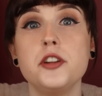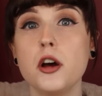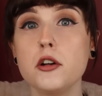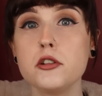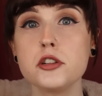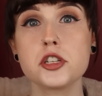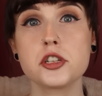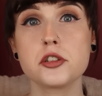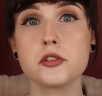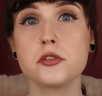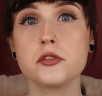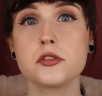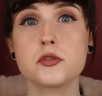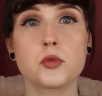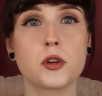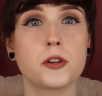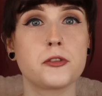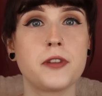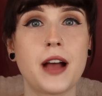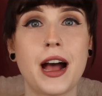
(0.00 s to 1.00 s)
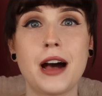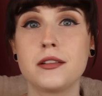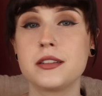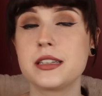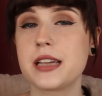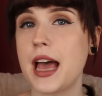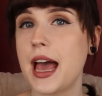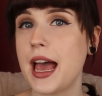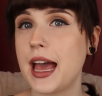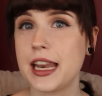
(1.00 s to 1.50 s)
No shoes were
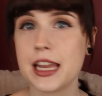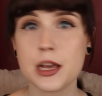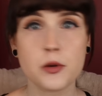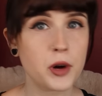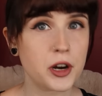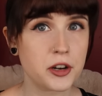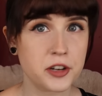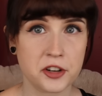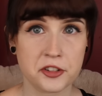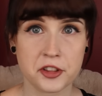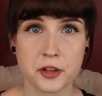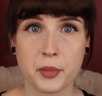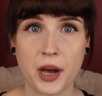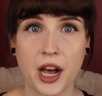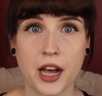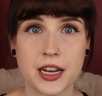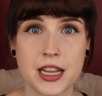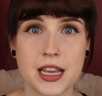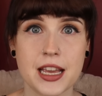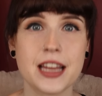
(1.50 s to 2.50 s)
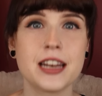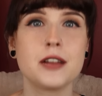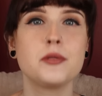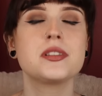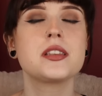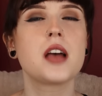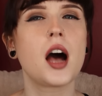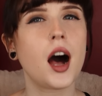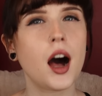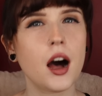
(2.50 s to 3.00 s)
found anywhere near the body, and it
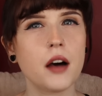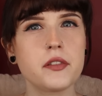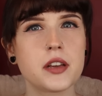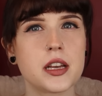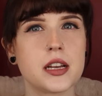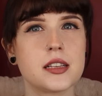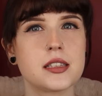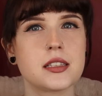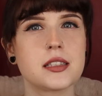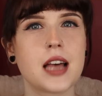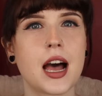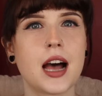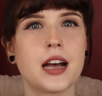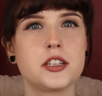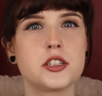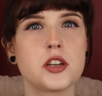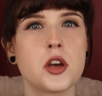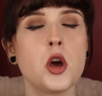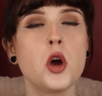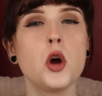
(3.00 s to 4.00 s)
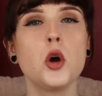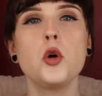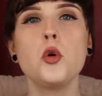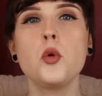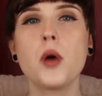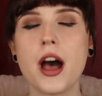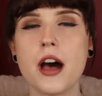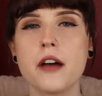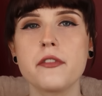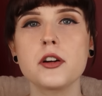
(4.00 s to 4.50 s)
was obvious that
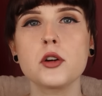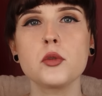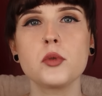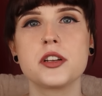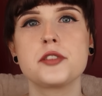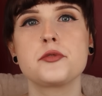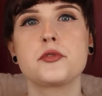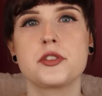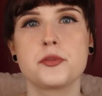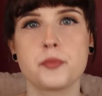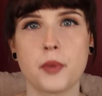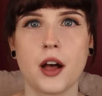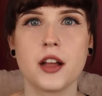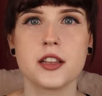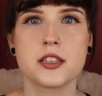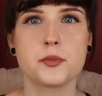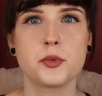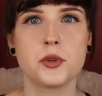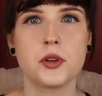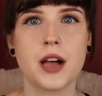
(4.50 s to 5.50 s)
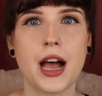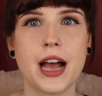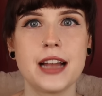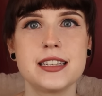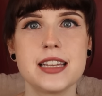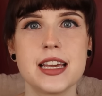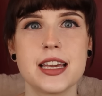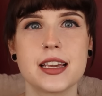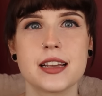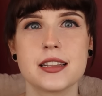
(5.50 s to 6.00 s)
whoever was responsible had
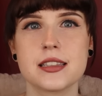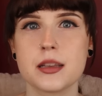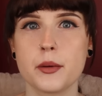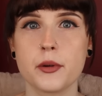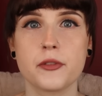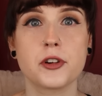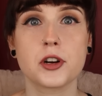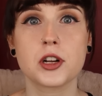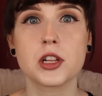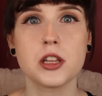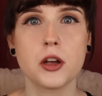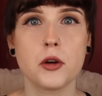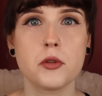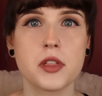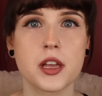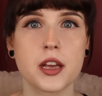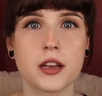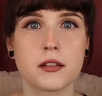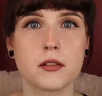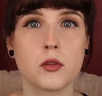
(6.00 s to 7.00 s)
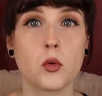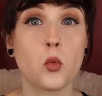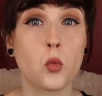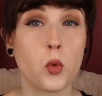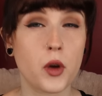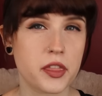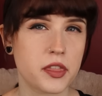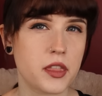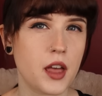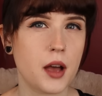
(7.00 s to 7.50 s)
taken some of her clothing
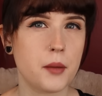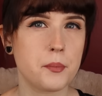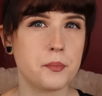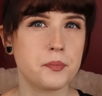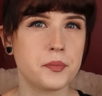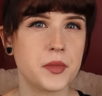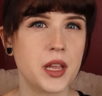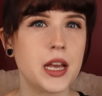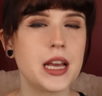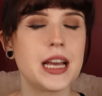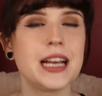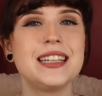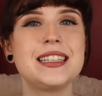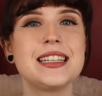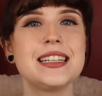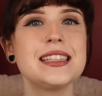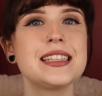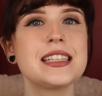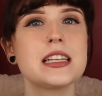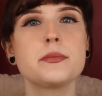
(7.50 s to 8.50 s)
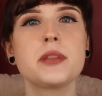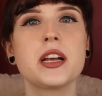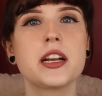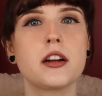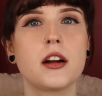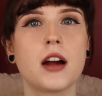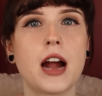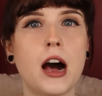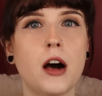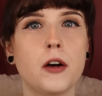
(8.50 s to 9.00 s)
with them. It didn't seem like
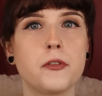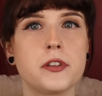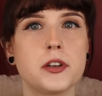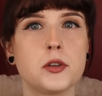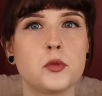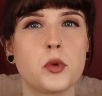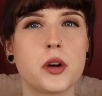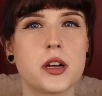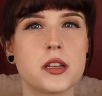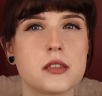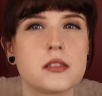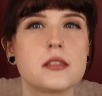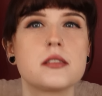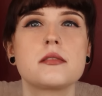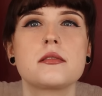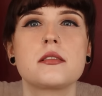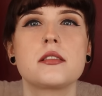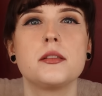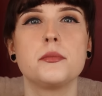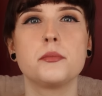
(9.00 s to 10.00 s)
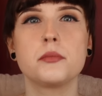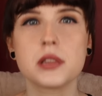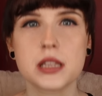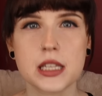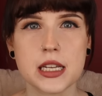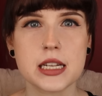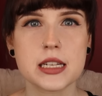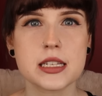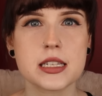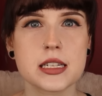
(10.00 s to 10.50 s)
her outfit was
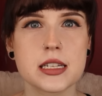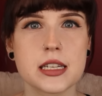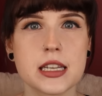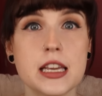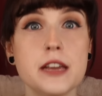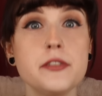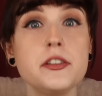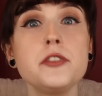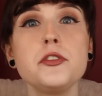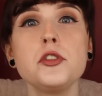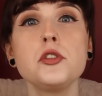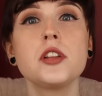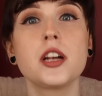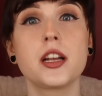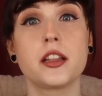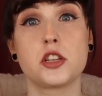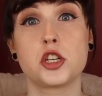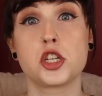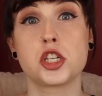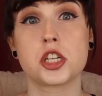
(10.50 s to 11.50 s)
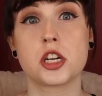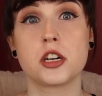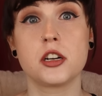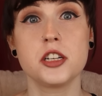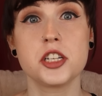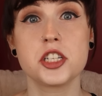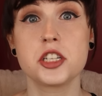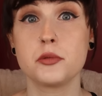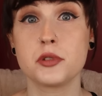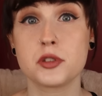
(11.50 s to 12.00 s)
complete. Even if you look at the
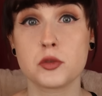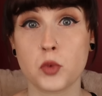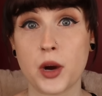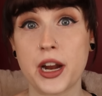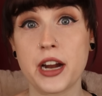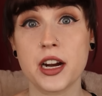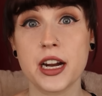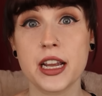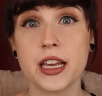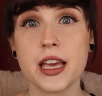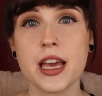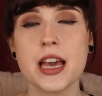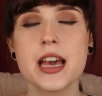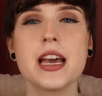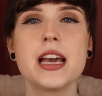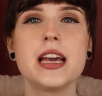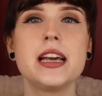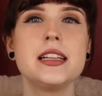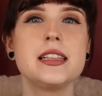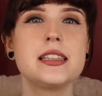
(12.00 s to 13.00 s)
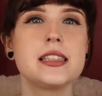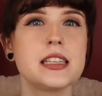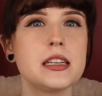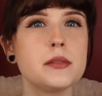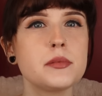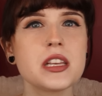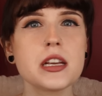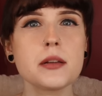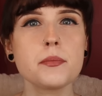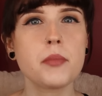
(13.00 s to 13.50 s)
shirt she was wearing, it
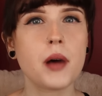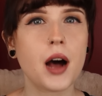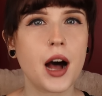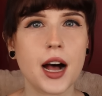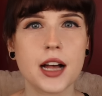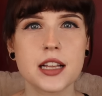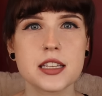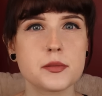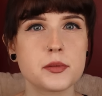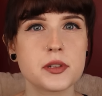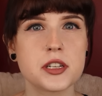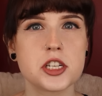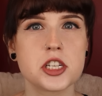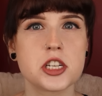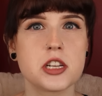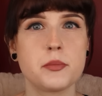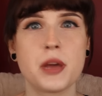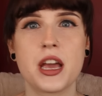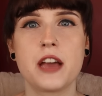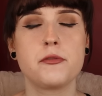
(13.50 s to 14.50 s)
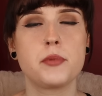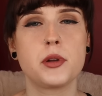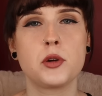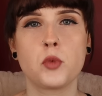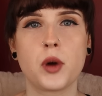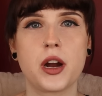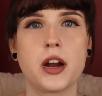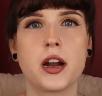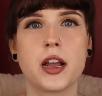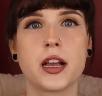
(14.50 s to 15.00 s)
seems like possibly she may have been
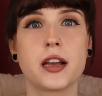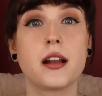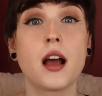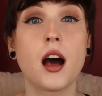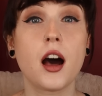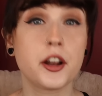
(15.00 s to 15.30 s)
wearing an